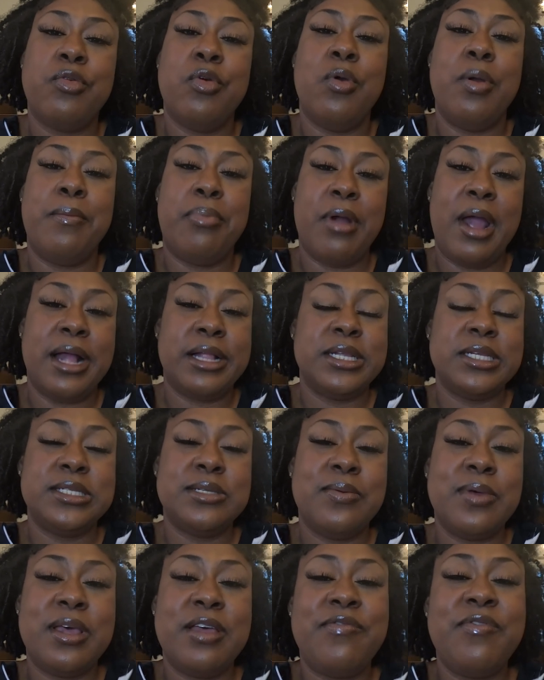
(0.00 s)
through and practice
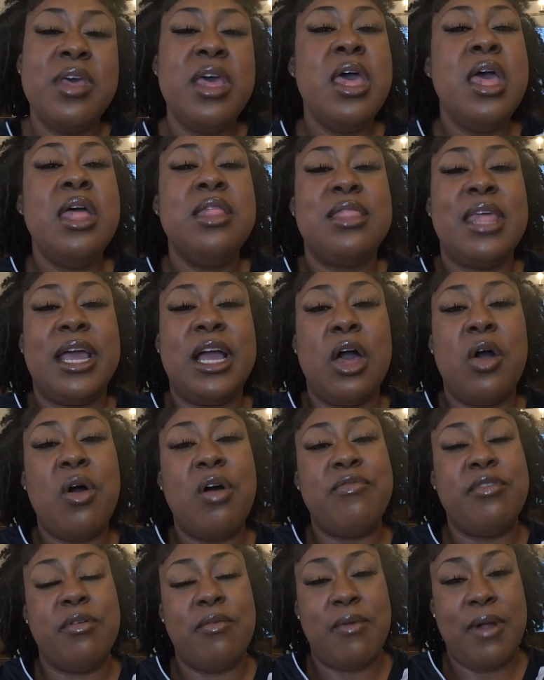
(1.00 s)
with. They go
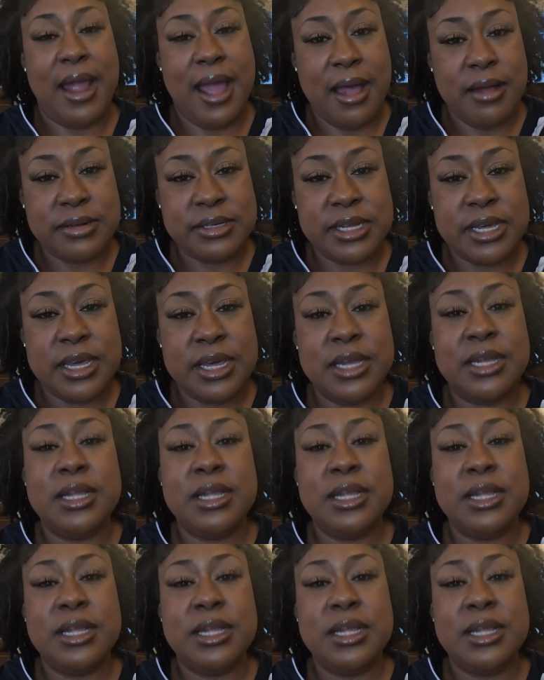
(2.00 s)
over rounding,